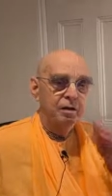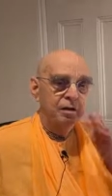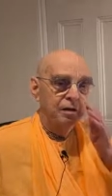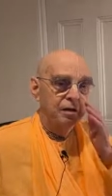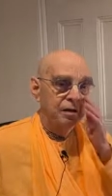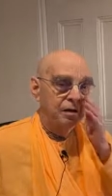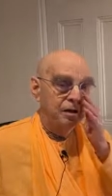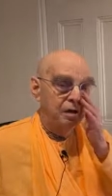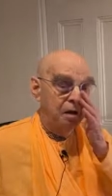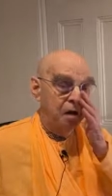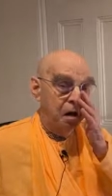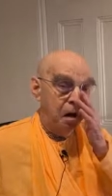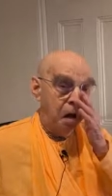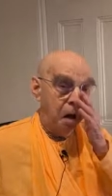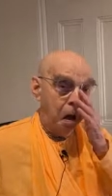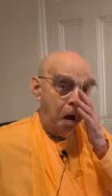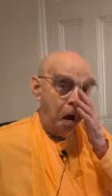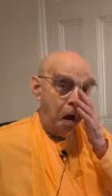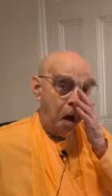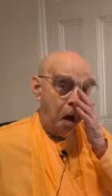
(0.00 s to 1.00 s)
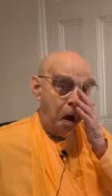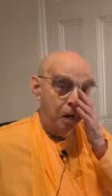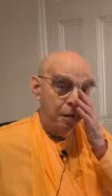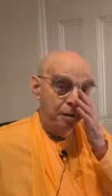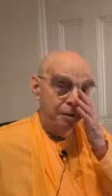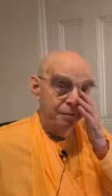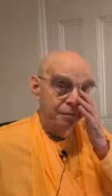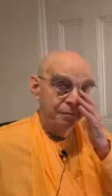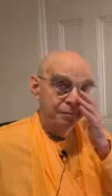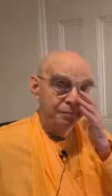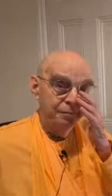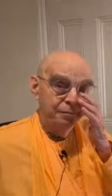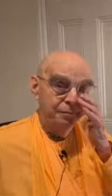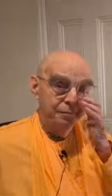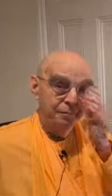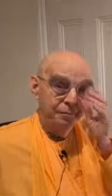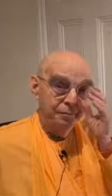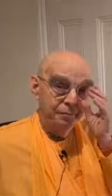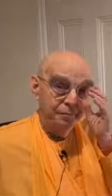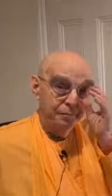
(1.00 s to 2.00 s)
Dear Guru Maharaj and all
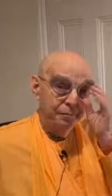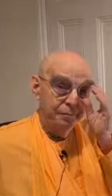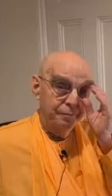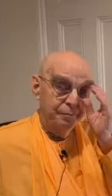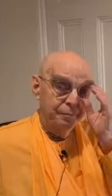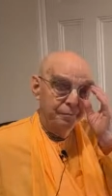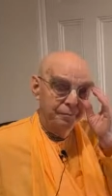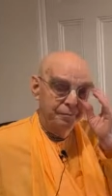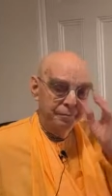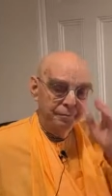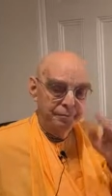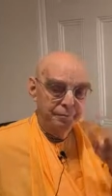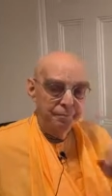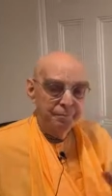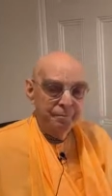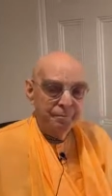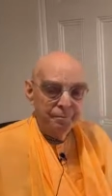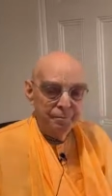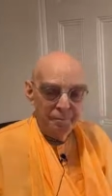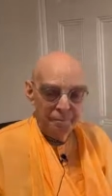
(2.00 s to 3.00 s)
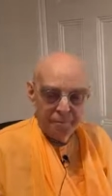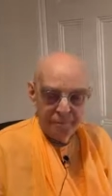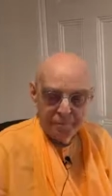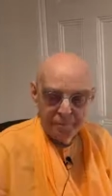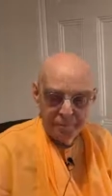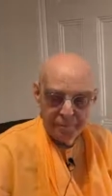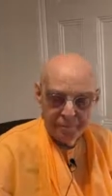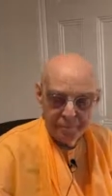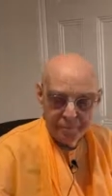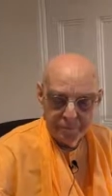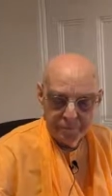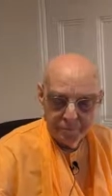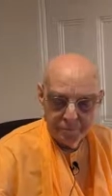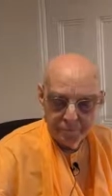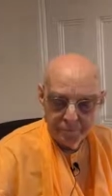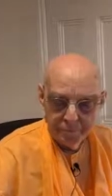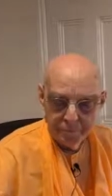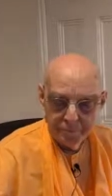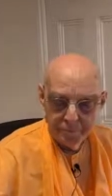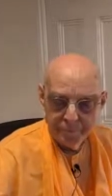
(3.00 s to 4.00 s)
assembled devotees, please accept my humble
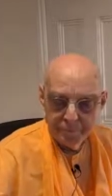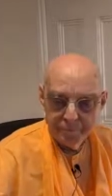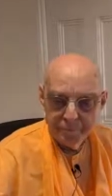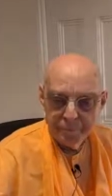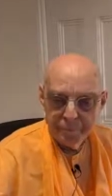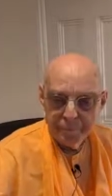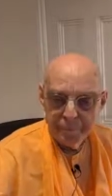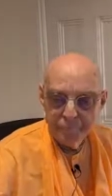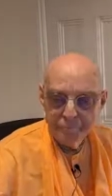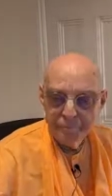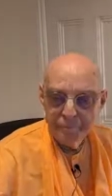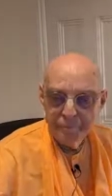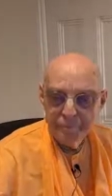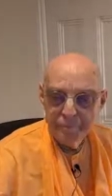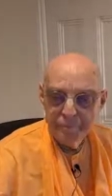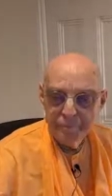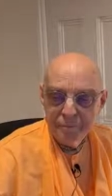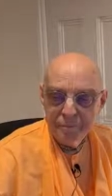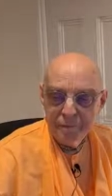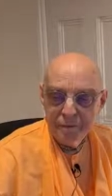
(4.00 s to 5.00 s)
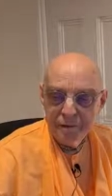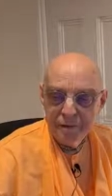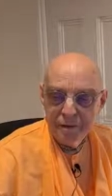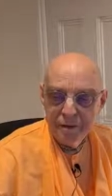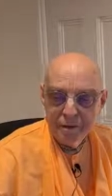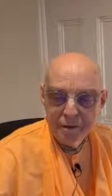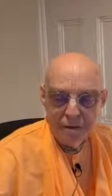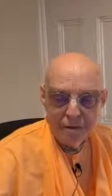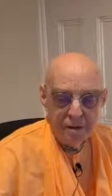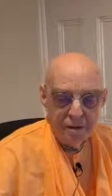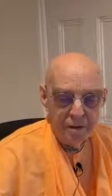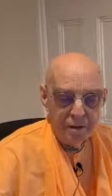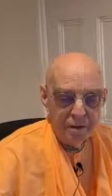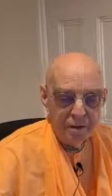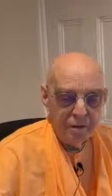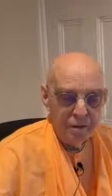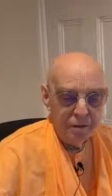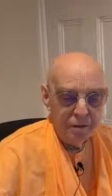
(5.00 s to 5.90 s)
obeisances. All glories to Srila Prabhupada.